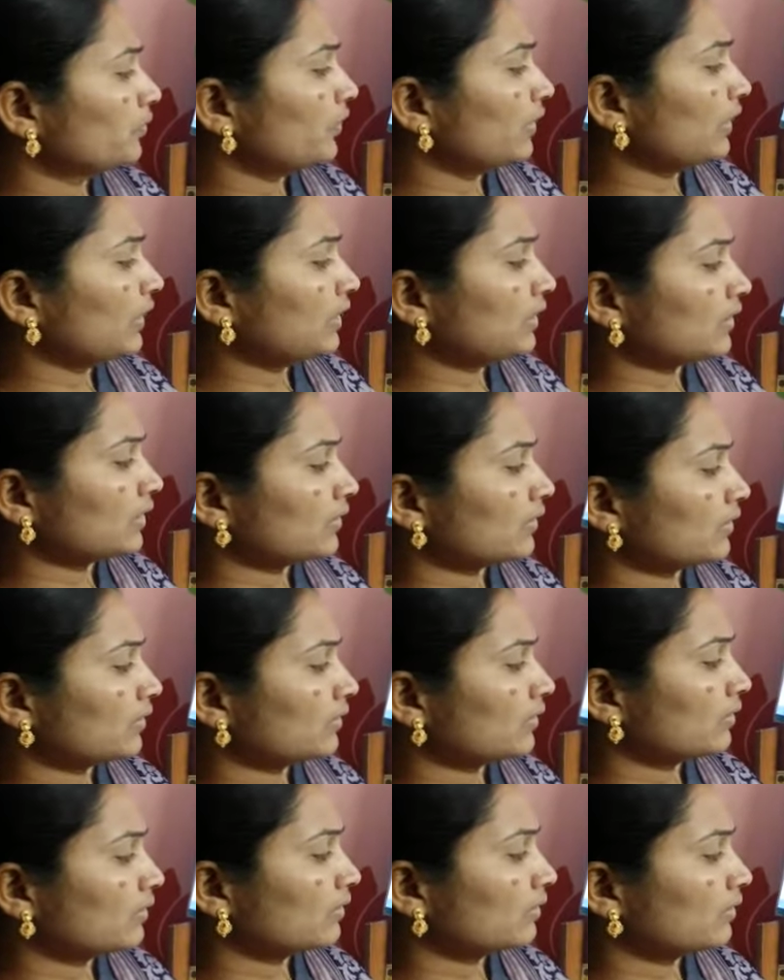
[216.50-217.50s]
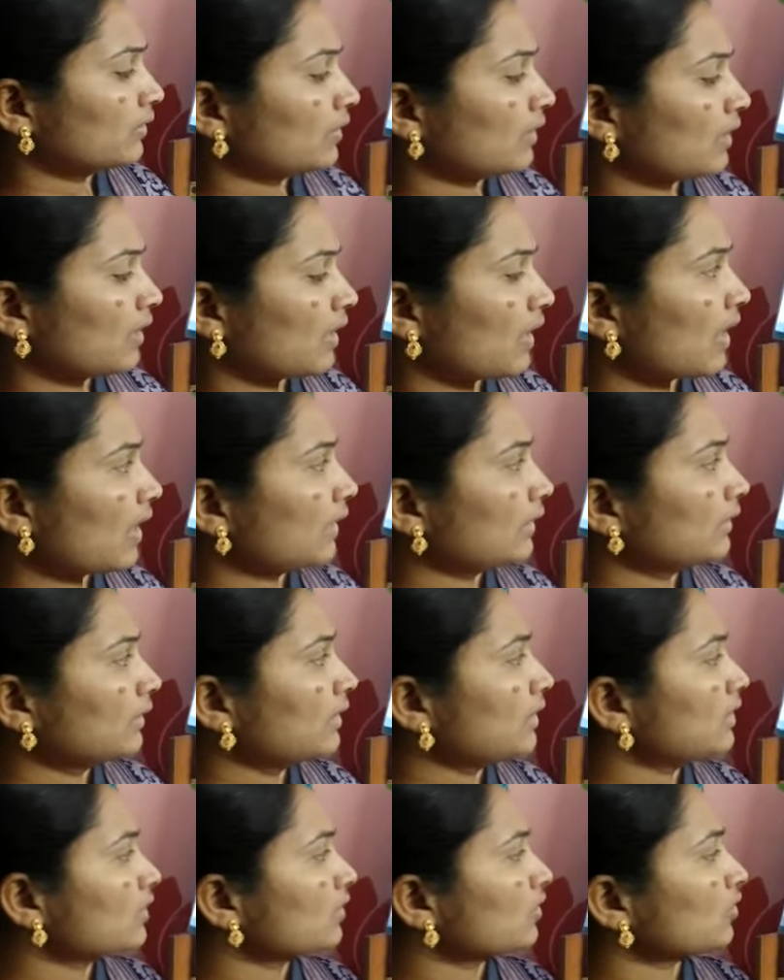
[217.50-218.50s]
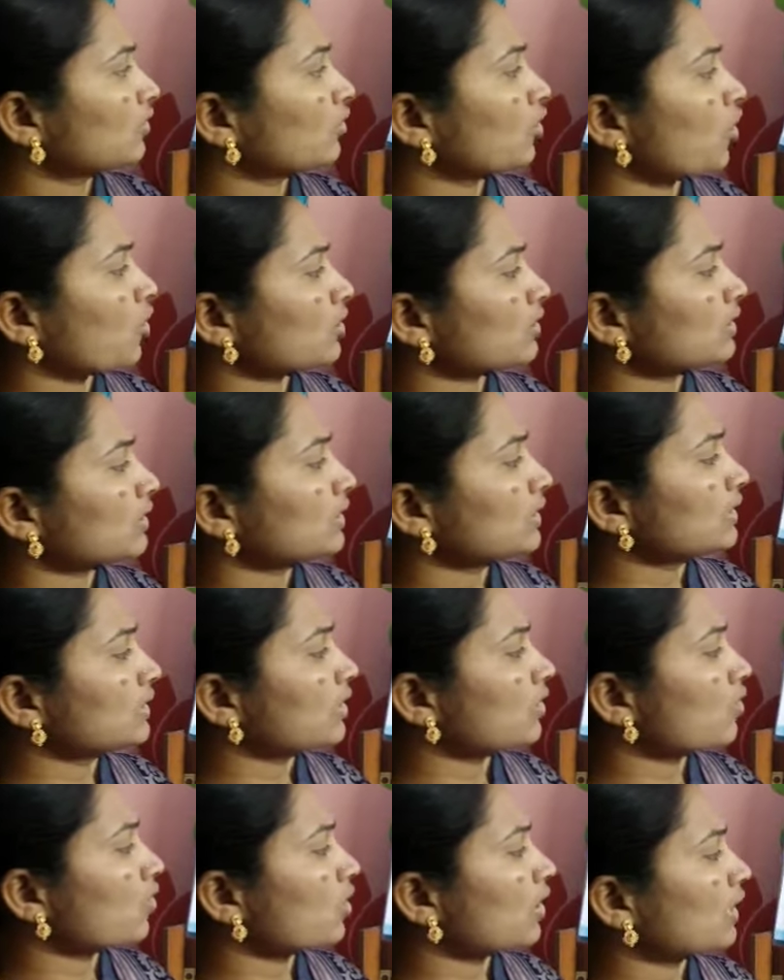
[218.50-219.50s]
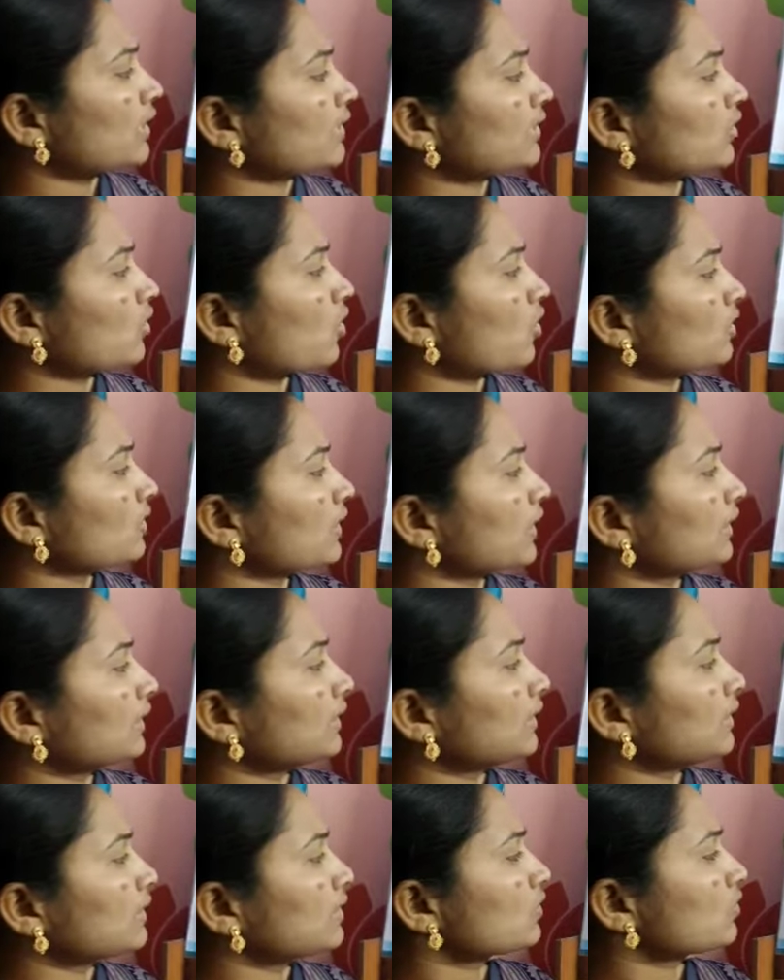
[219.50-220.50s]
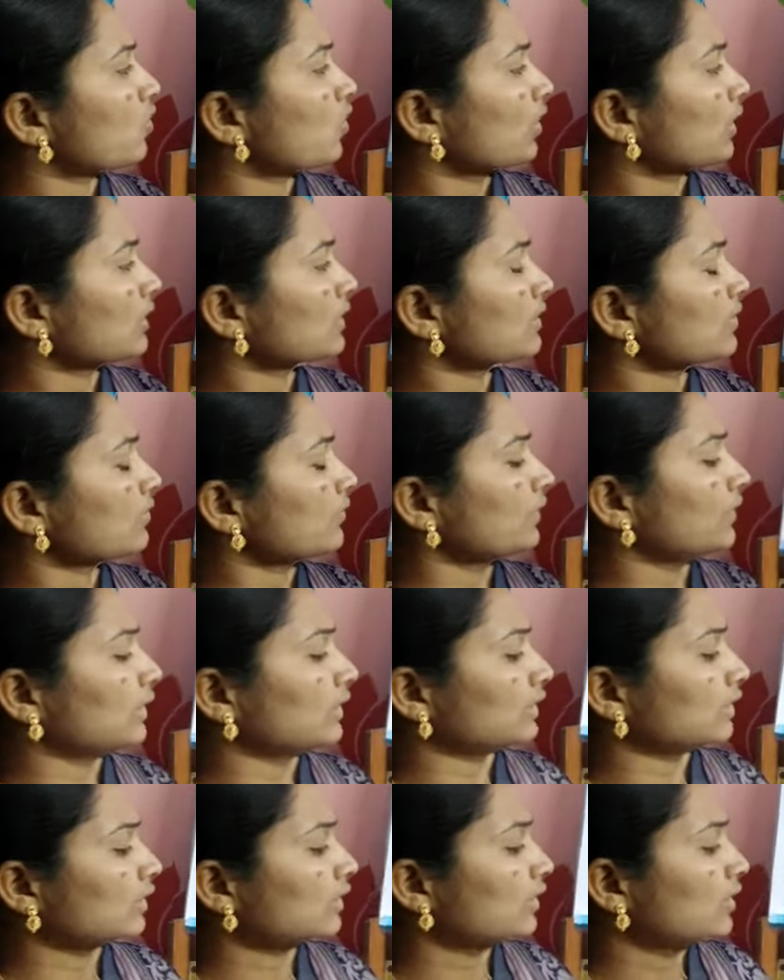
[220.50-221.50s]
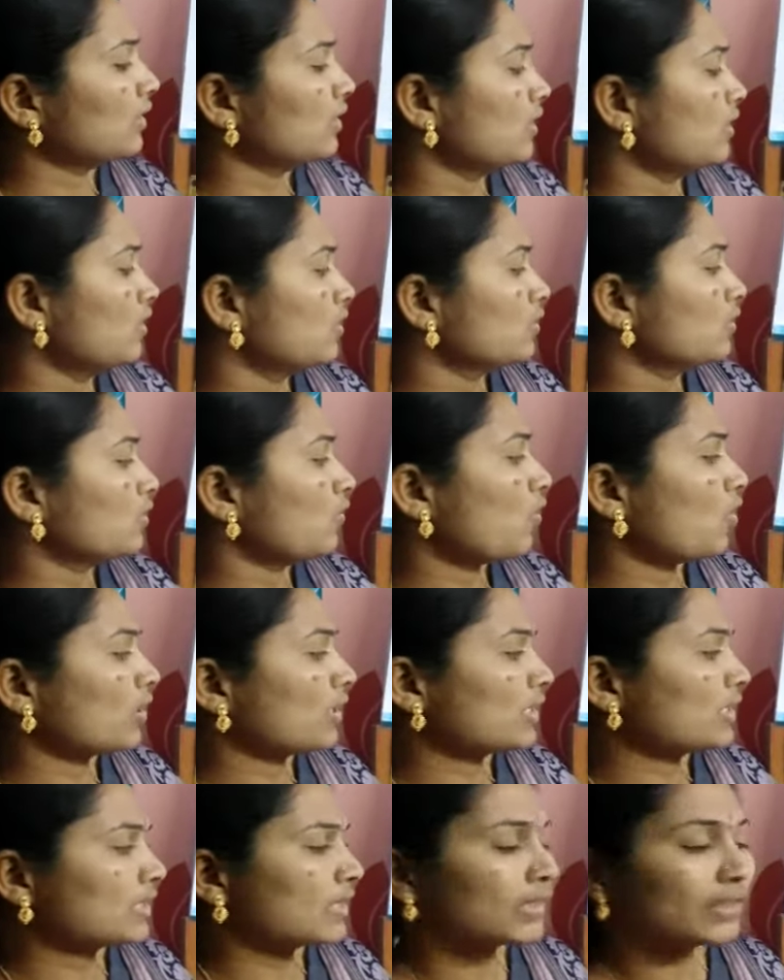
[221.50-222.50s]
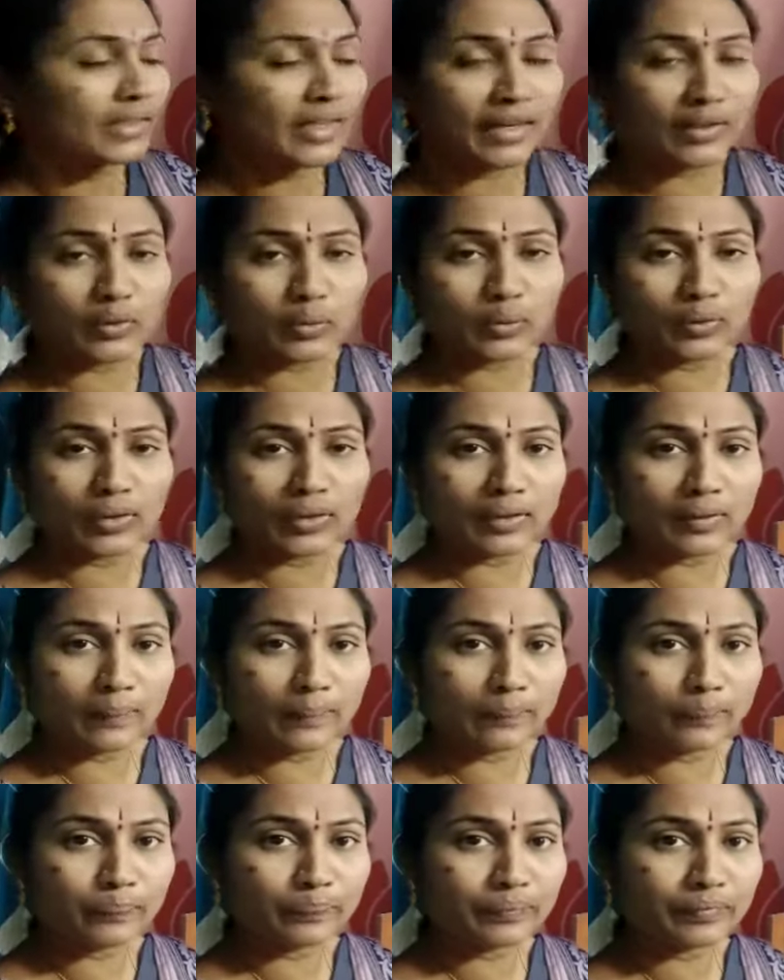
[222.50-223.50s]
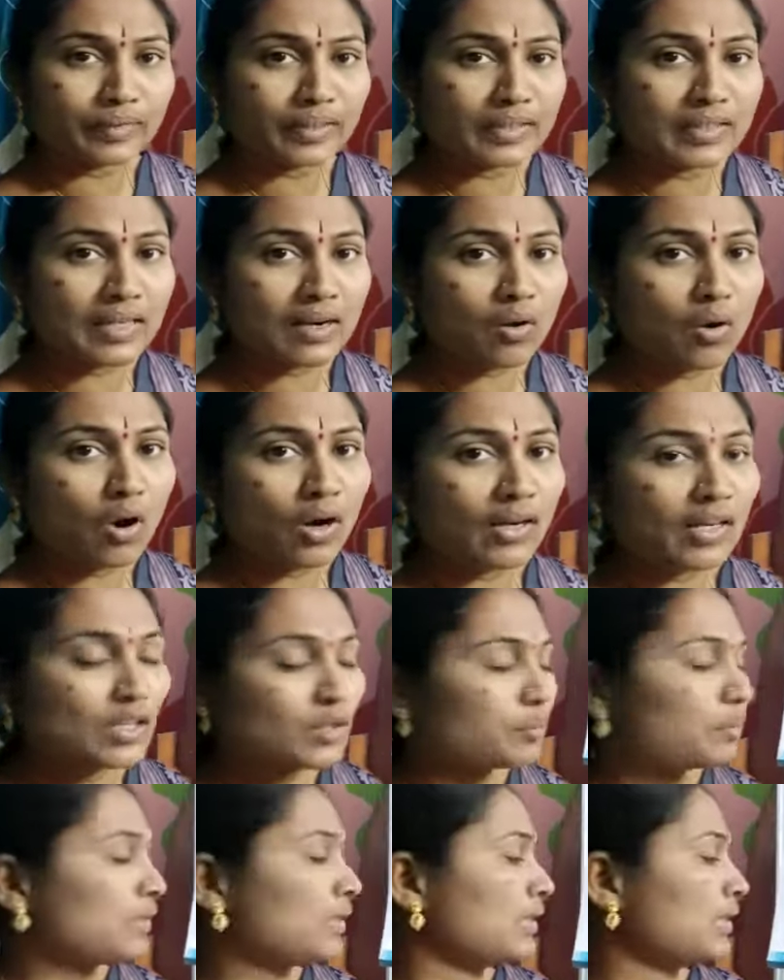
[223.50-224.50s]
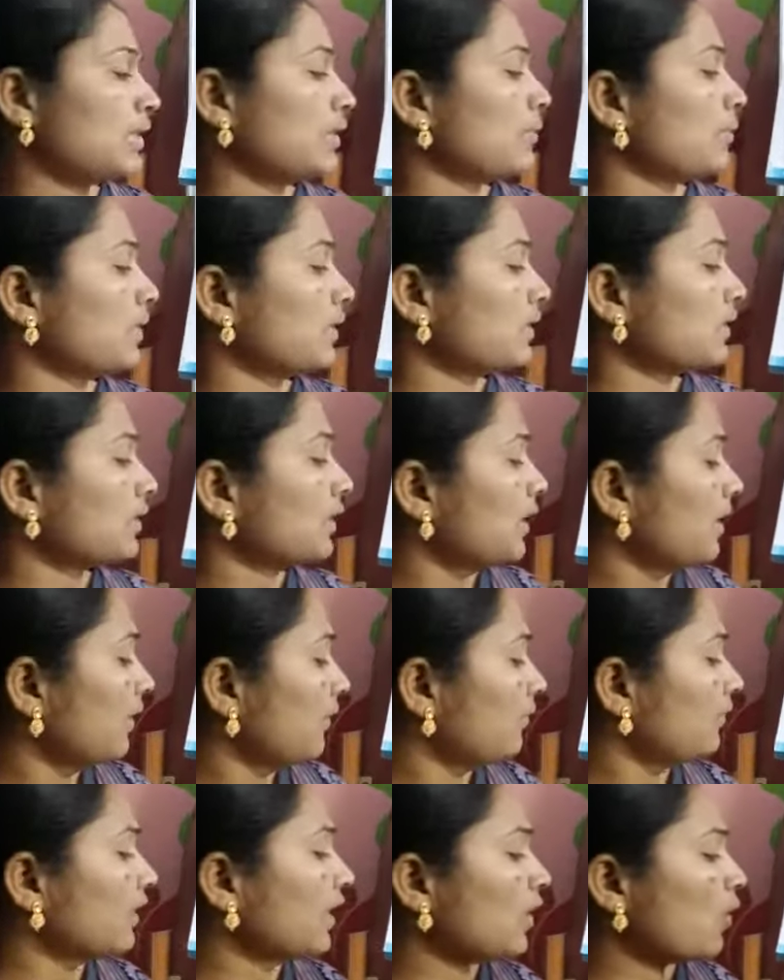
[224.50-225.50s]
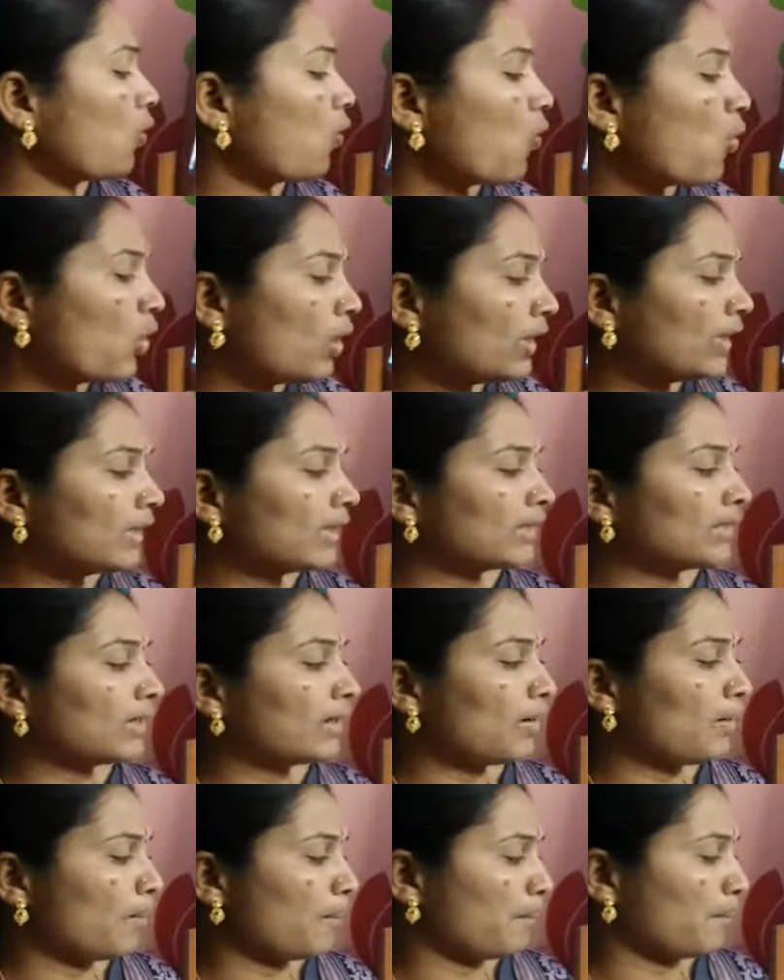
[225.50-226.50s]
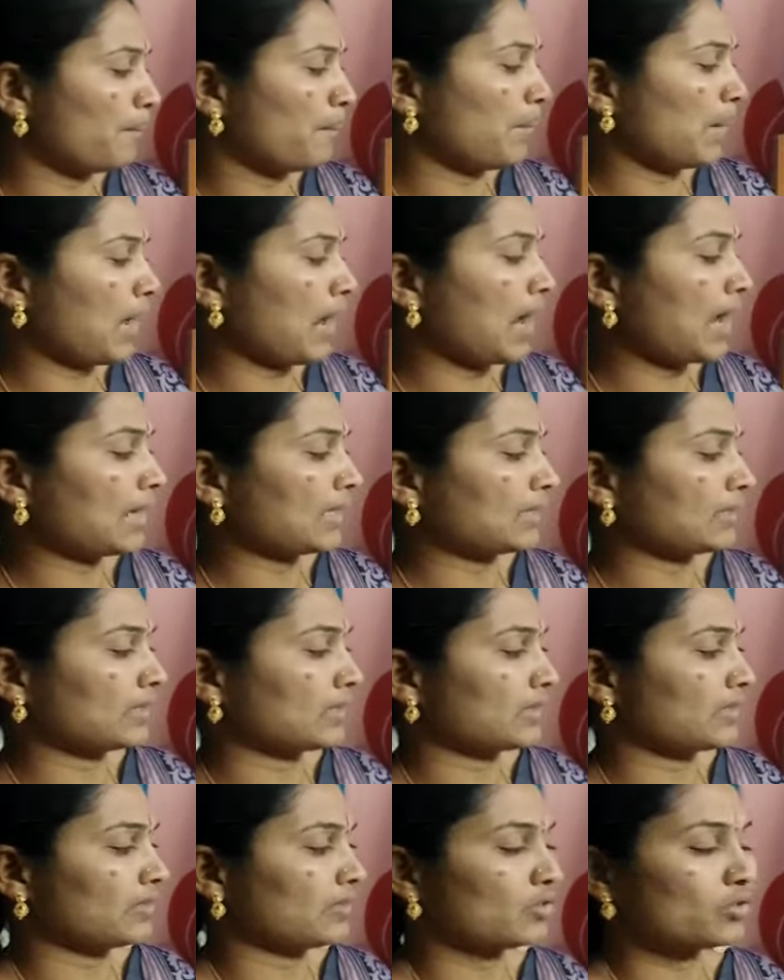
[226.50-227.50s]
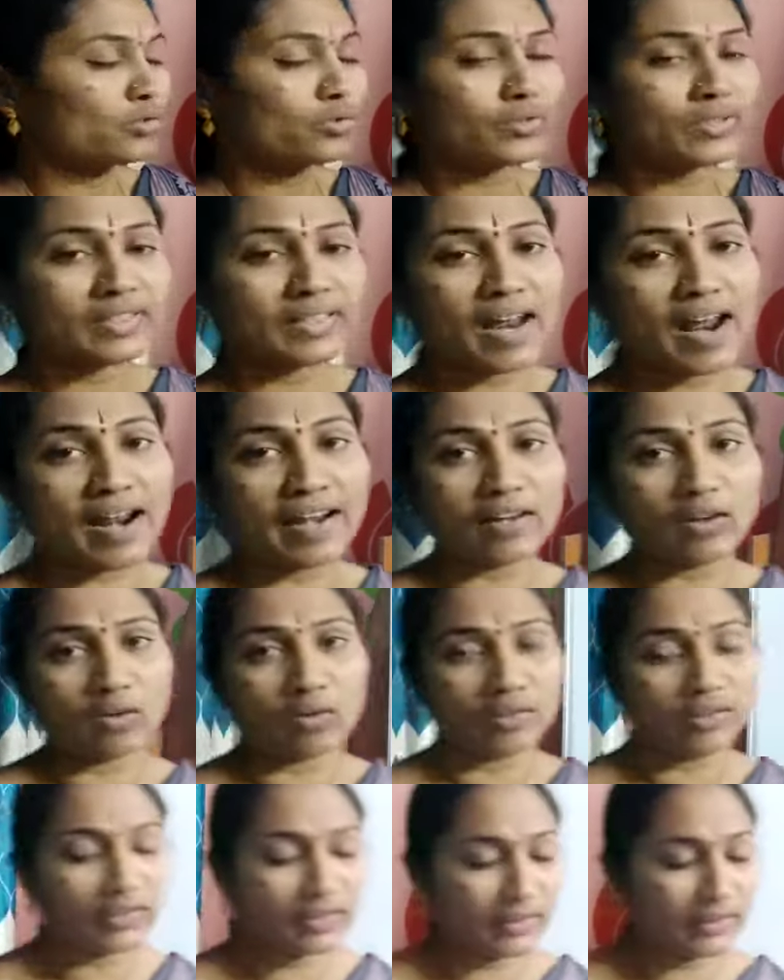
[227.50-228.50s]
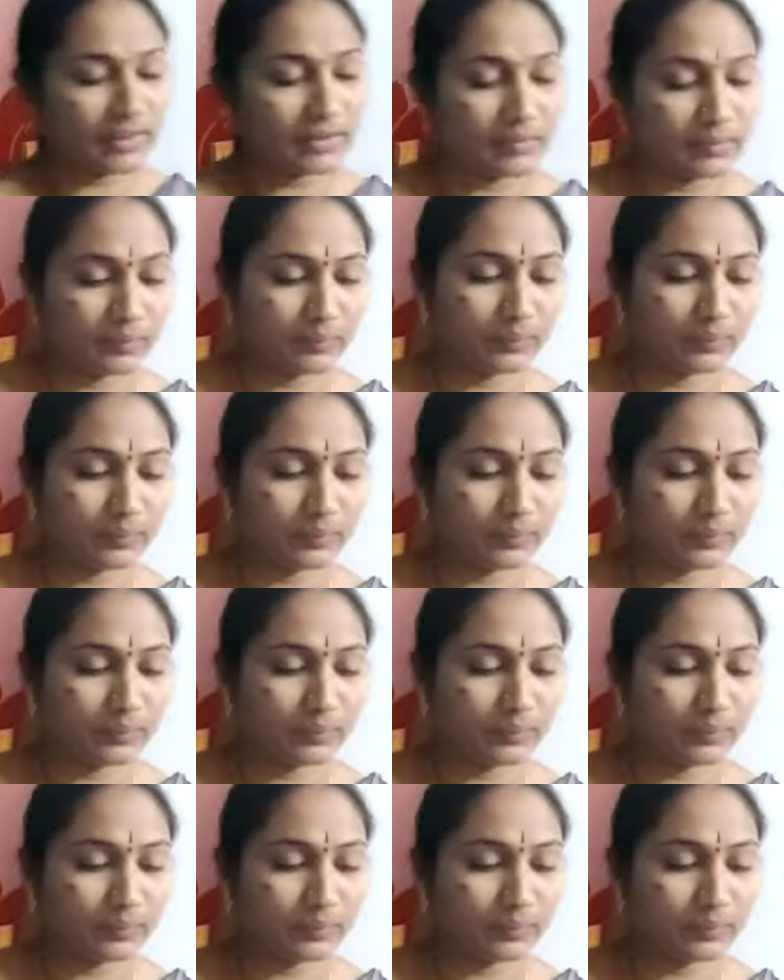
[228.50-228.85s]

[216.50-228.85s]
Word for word: feet and these claws these are called as claws and this is called as a feet so what is that they are doing these are called as perching birds they are holding the branch to stand on it